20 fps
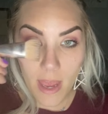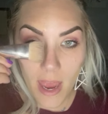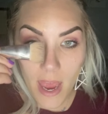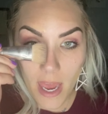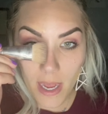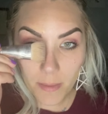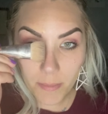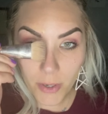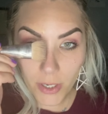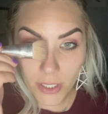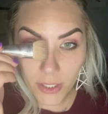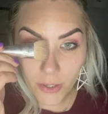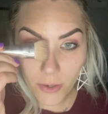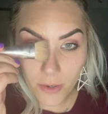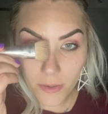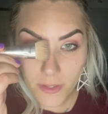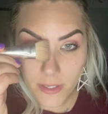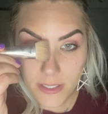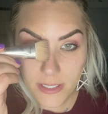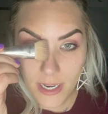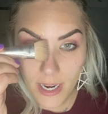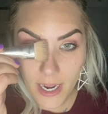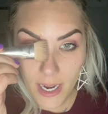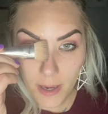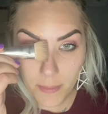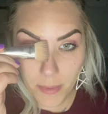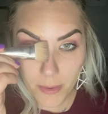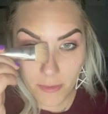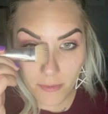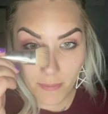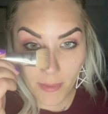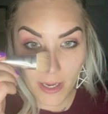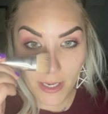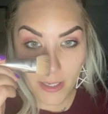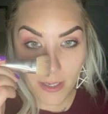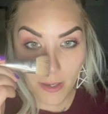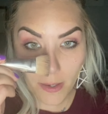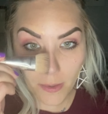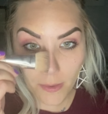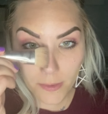And I'm gonna go on the top of my
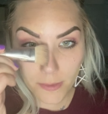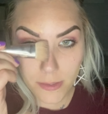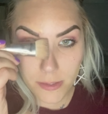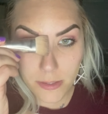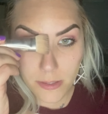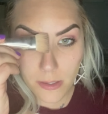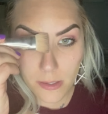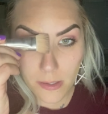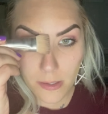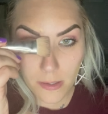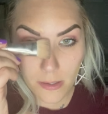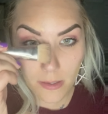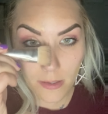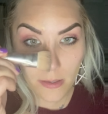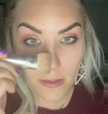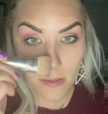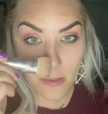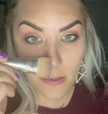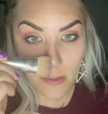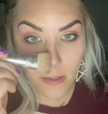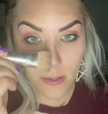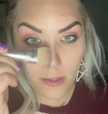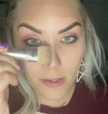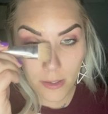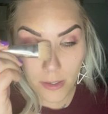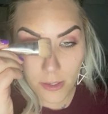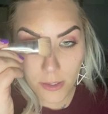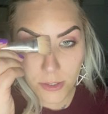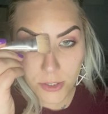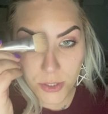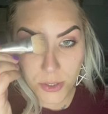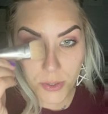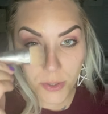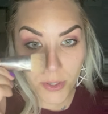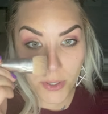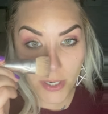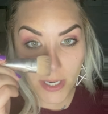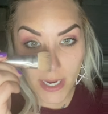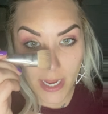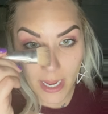nose to
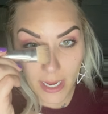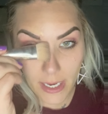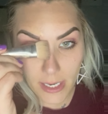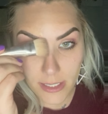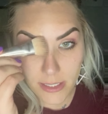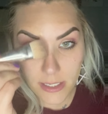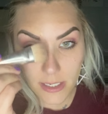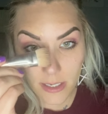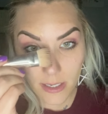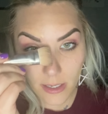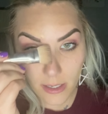create